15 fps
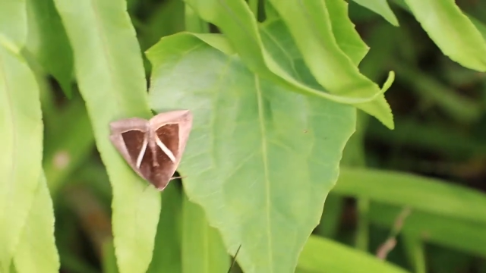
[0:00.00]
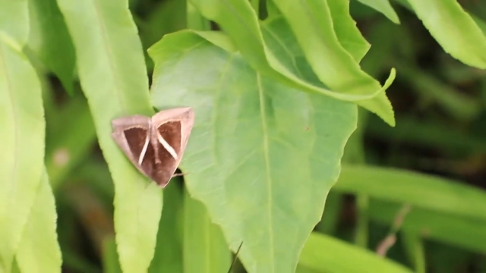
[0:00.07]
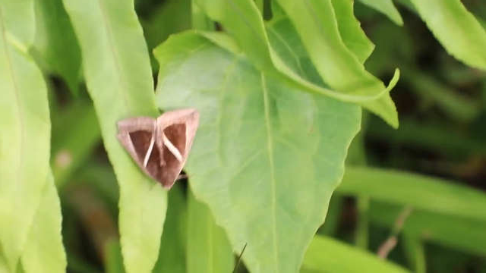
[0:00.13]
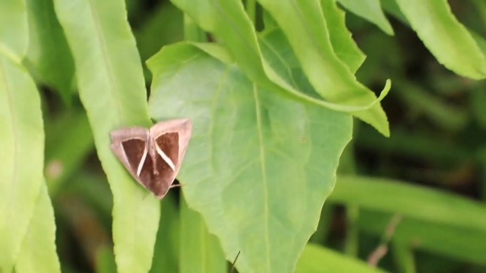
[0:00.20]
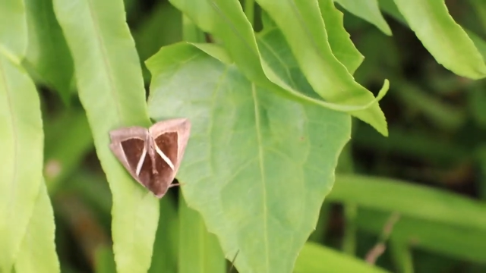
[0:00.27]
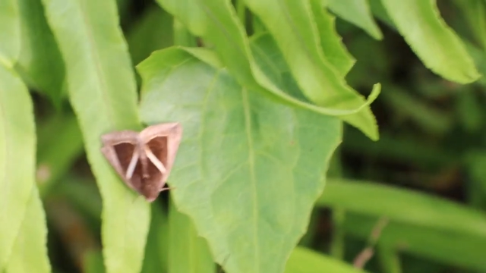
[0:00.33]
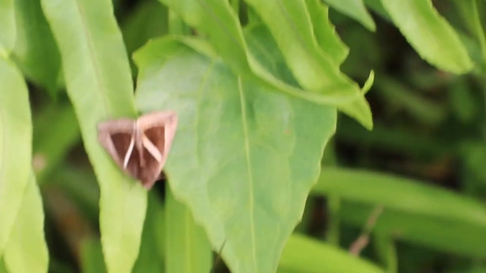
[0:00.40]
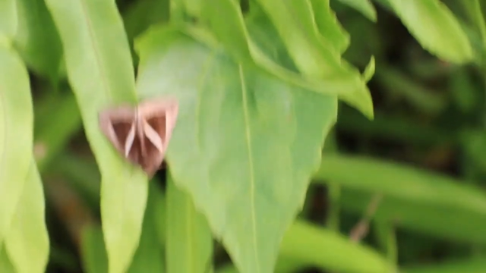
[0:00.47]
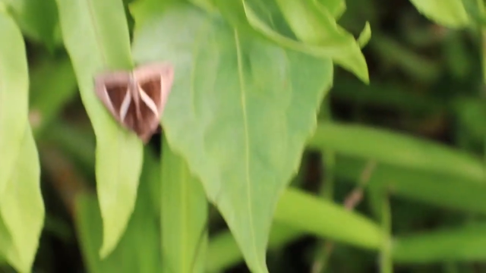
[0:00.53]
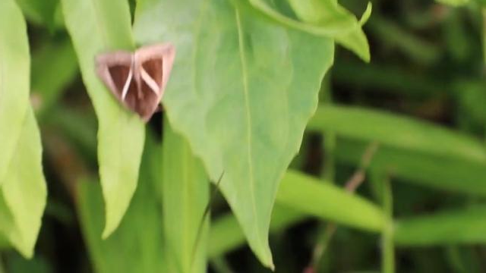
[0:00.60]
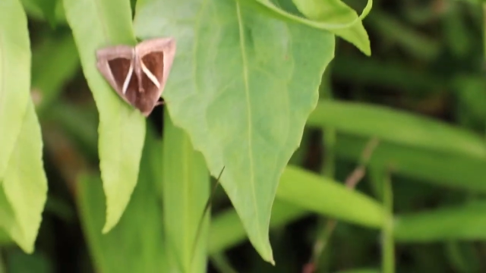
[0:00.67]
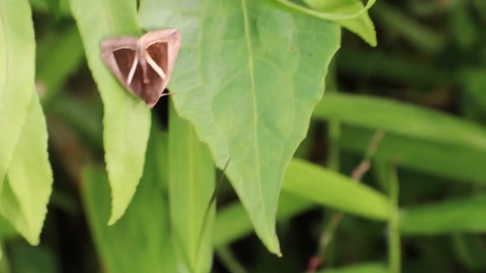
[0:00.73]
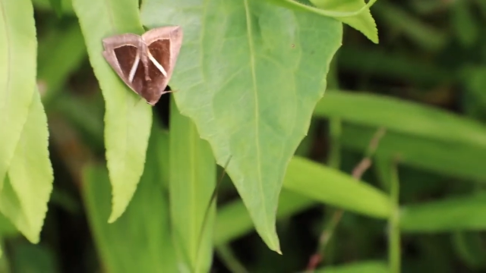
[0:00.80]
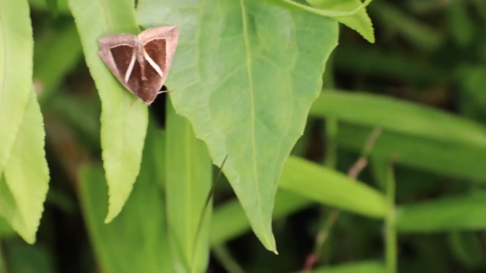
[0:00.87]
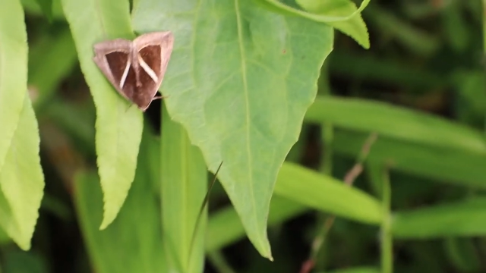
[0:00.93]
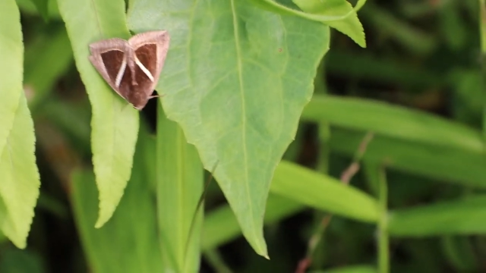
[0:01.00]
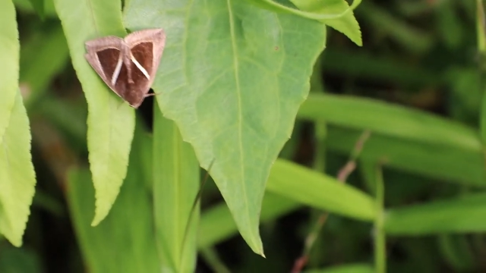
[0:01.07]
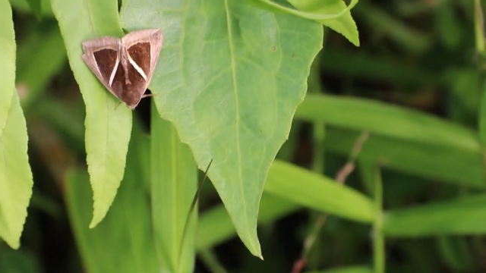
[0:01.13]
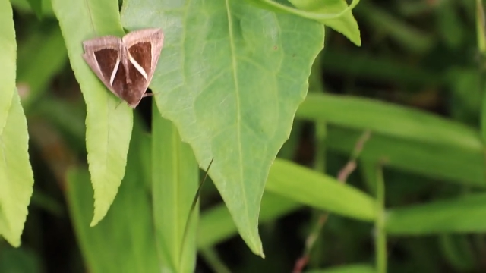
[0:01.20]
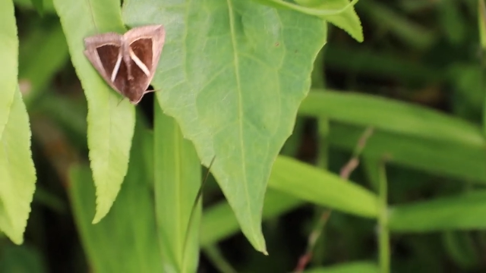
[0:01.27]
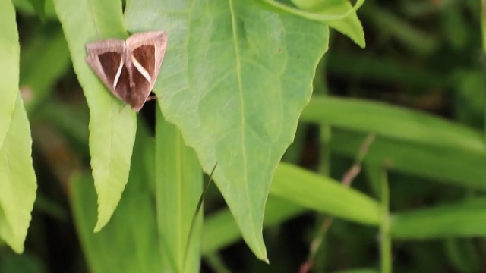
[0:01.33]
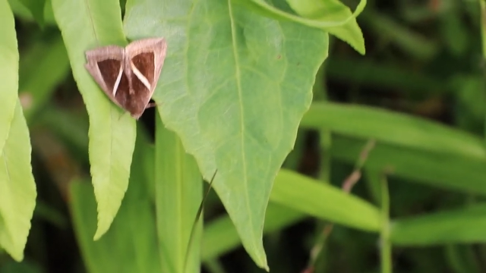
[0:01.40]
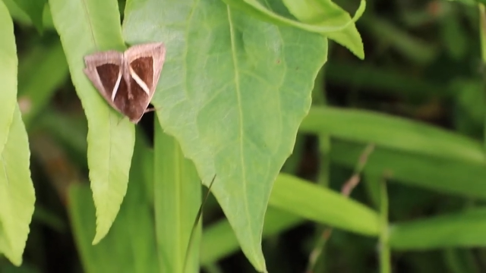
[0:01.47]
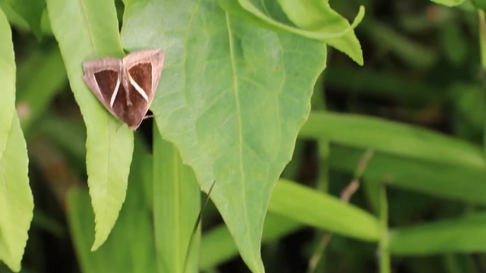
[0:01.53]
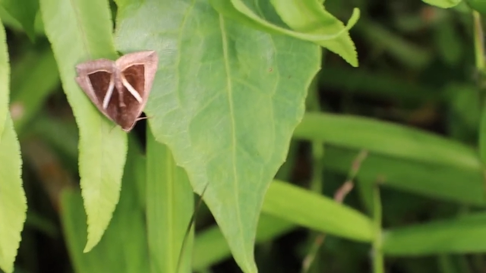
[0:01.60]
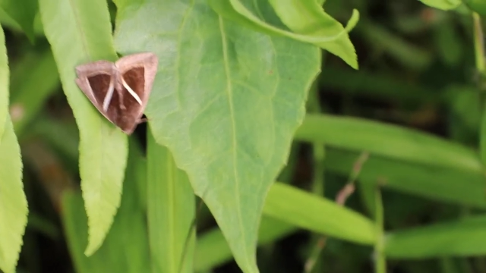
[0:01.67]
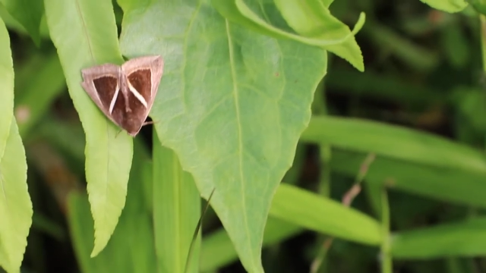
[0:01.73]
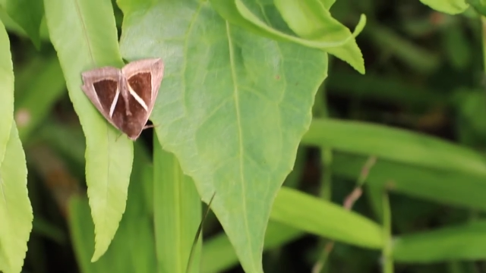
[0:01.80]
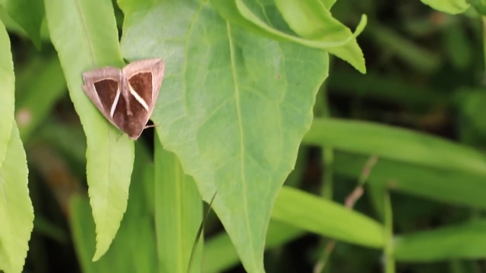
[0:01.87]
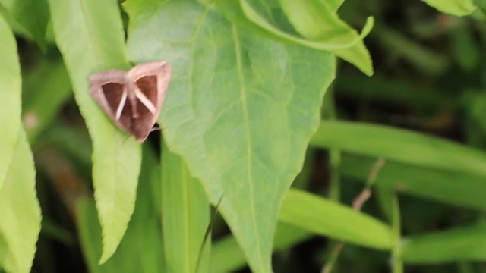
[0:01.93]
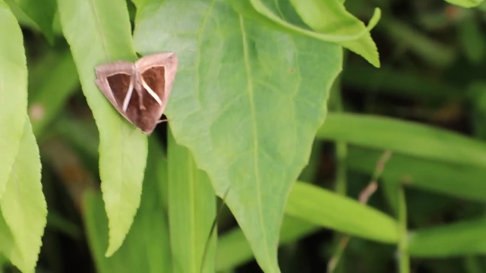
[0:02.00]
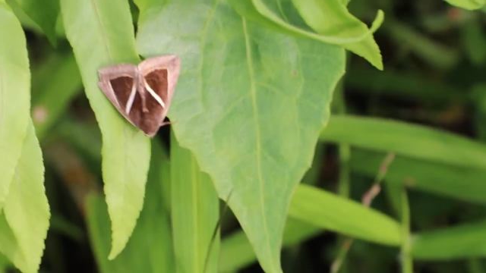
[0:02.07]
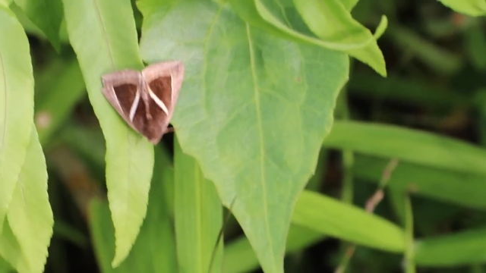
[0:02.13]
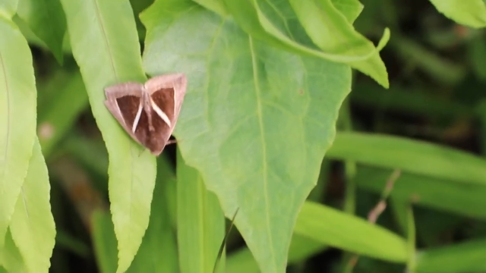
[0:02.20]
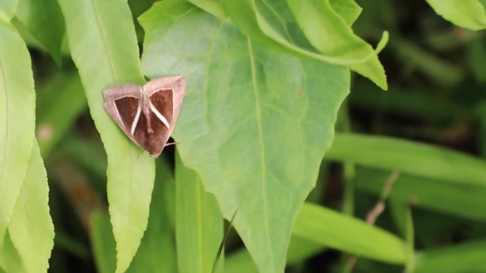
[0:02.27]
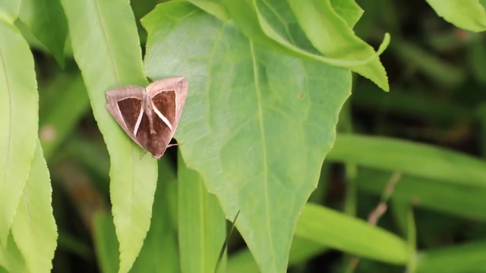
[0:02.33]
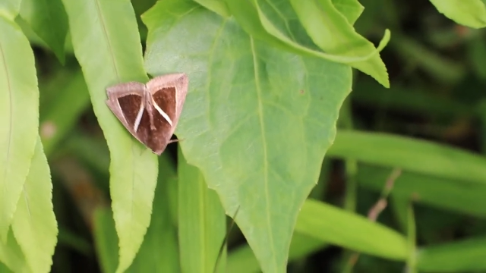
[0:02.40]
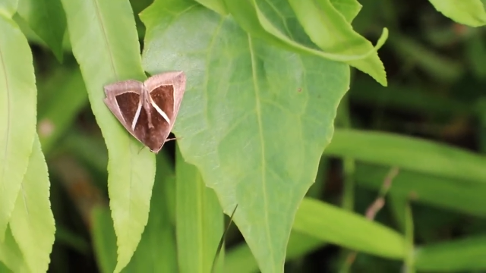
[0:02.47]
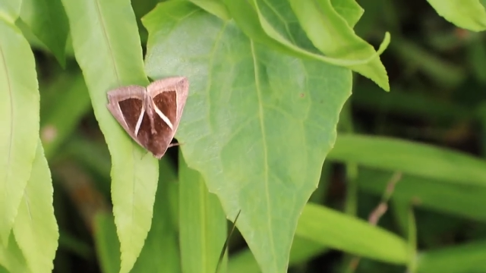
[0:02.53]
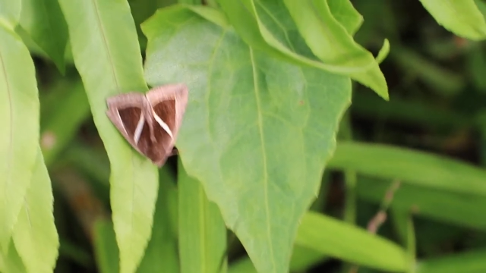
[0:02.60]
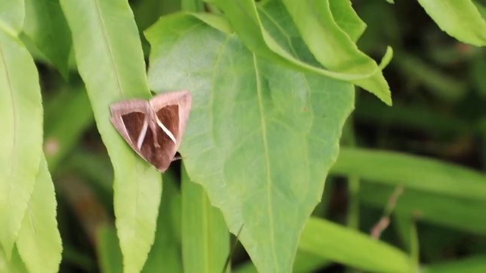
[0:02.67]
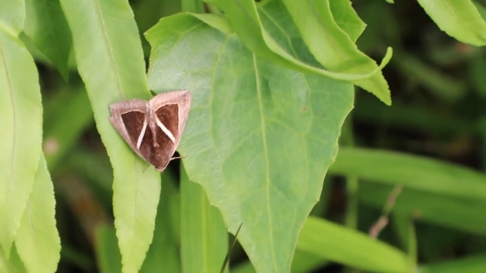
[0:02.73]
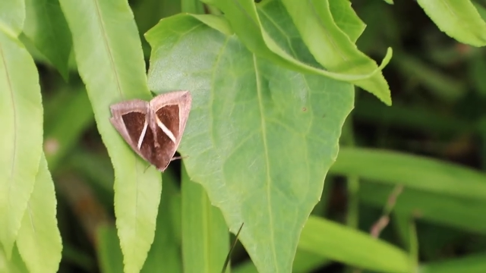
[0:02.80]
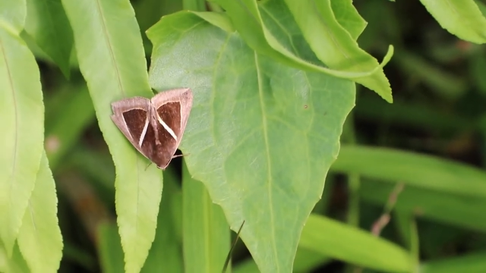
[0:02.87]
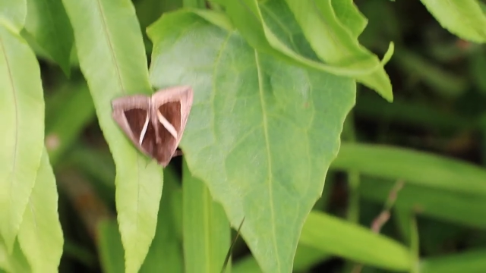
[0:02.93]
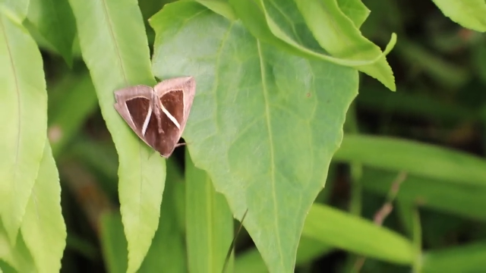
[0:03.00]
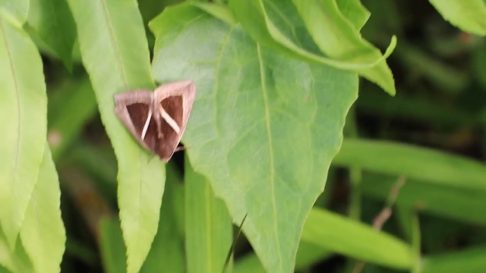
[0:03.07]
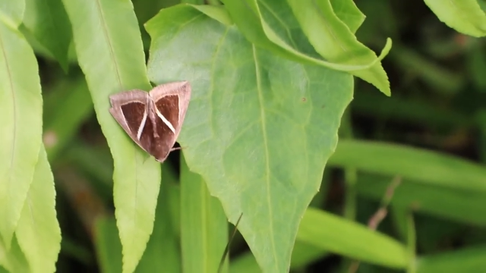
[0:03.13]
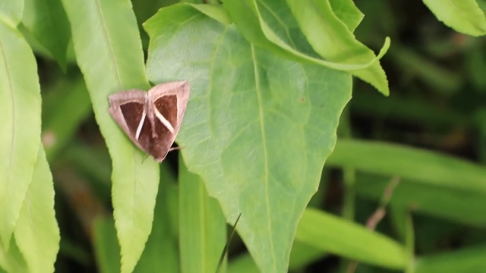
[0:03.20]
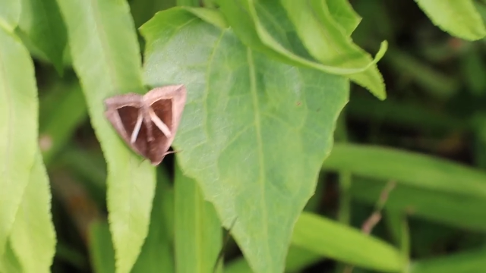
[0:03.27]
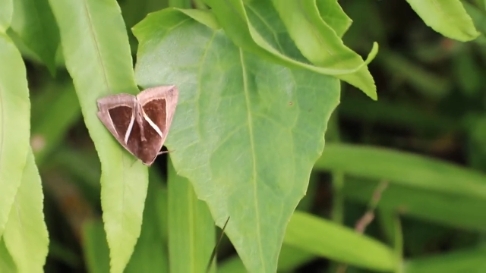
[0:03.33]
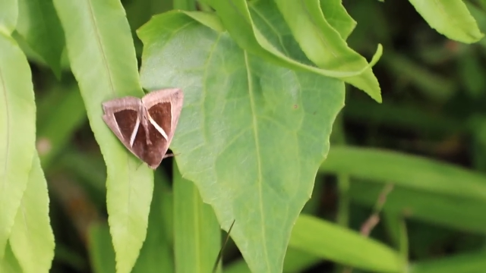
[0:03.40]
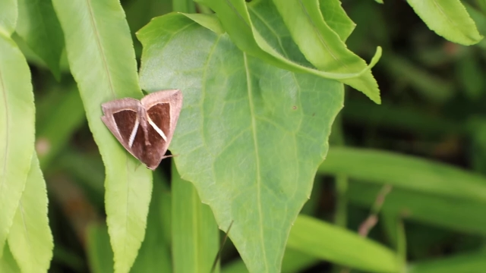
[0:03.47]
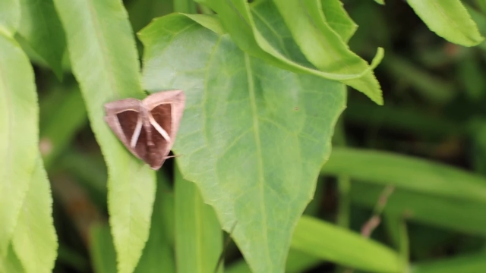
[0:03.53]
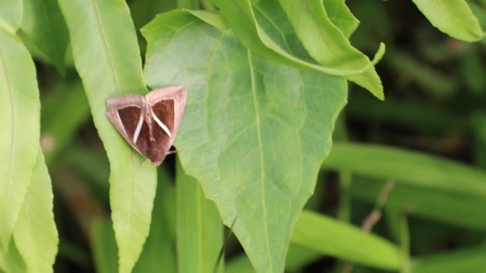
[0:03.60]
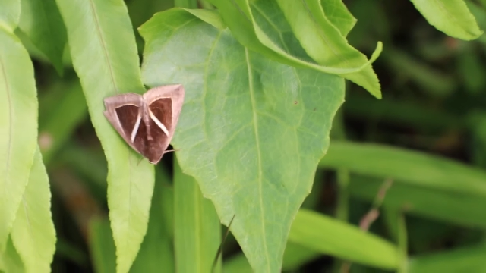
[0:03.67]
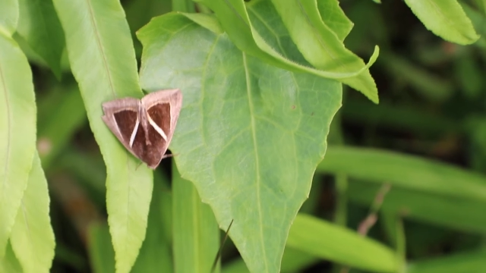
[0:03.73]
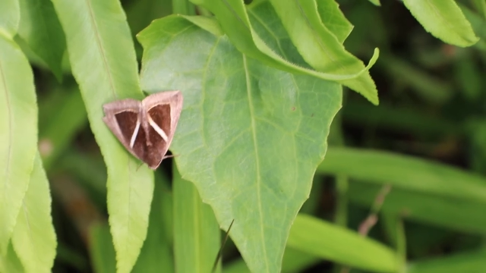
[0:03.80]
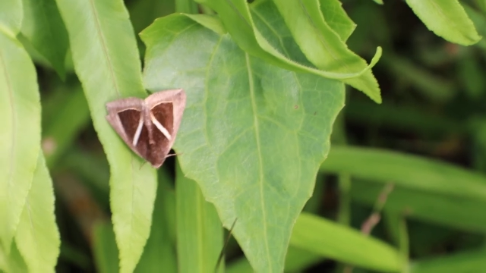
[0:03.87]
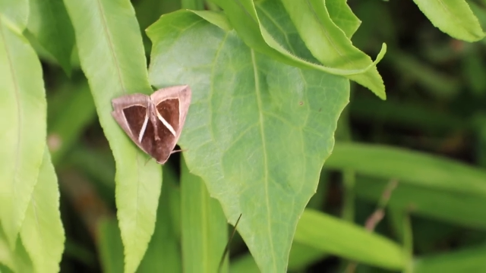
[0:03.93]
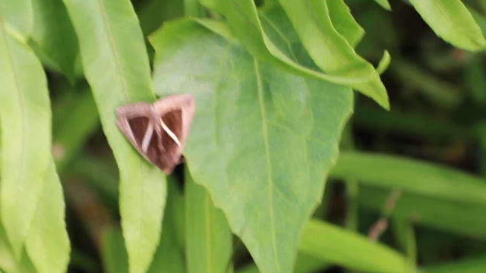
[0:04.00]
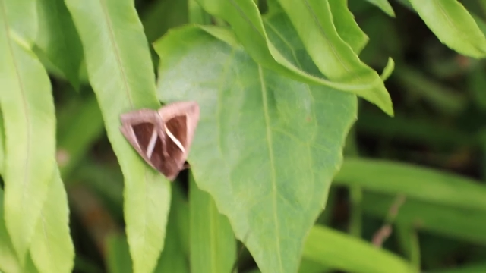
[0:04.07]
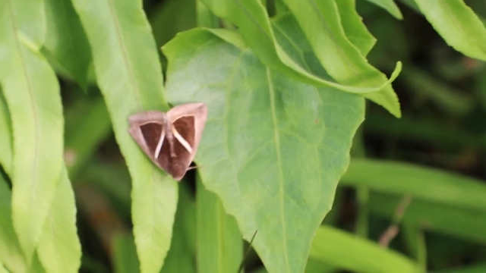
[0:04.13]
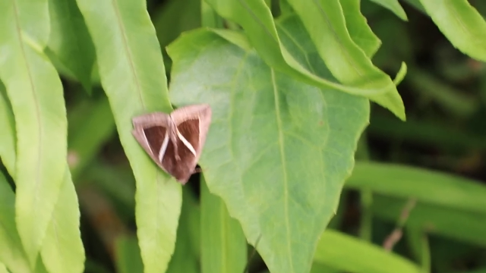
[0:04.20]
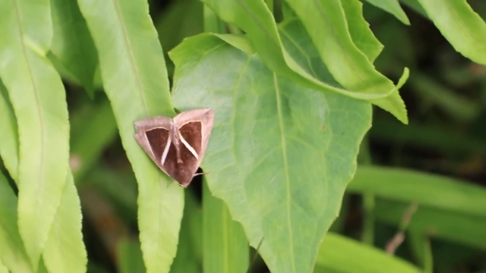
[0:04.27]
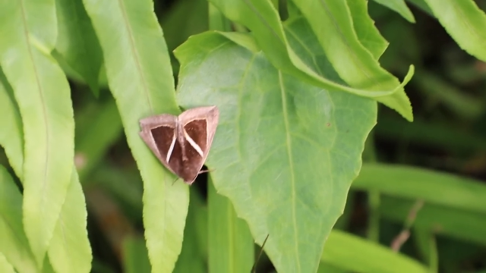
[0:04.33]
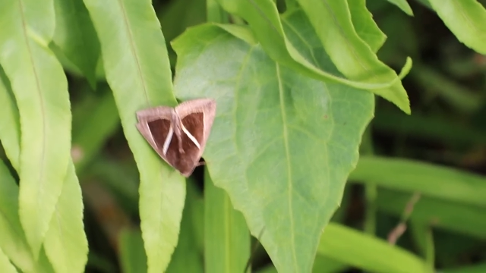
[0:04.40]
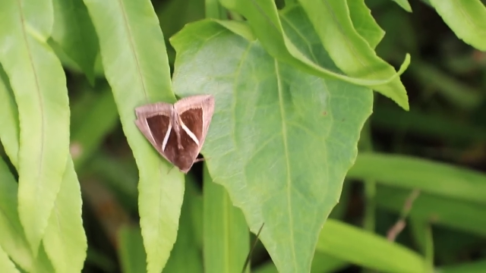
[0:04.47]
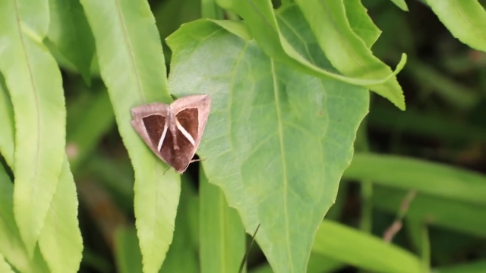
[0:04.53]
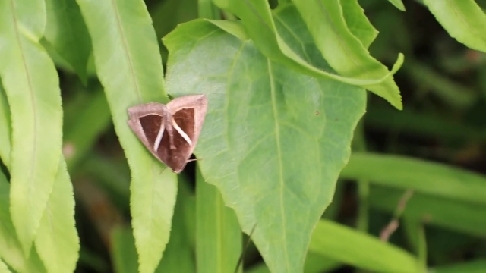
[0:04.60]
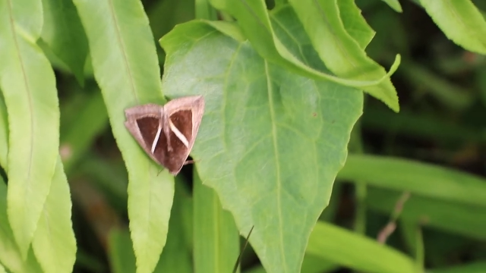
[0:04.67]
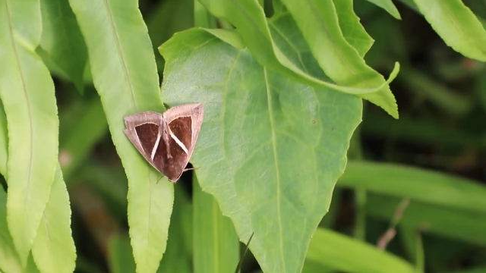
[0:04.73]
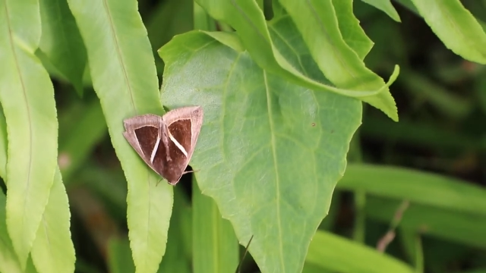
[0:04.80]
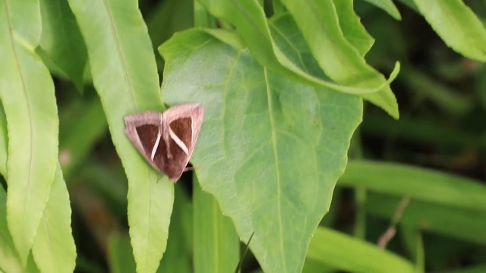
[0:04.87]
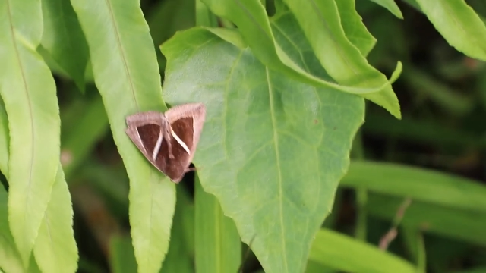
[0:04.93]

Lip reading: Nobody's mouth can be seen.